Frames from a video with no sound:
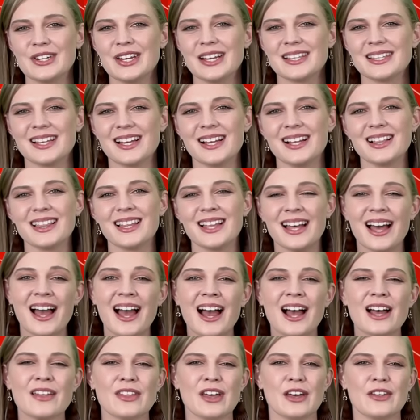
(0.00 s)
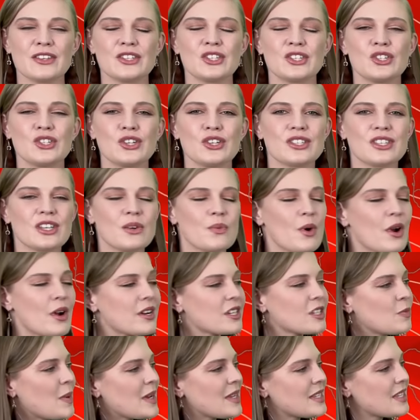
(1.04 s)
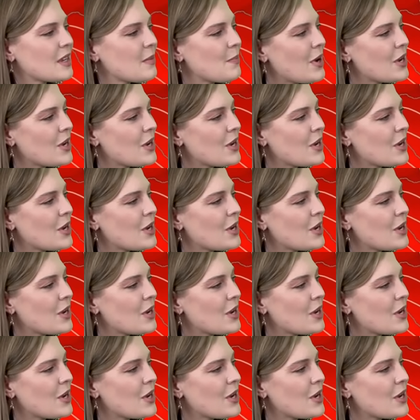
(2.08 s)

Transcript: Natal. Now this Tuesday we're expecting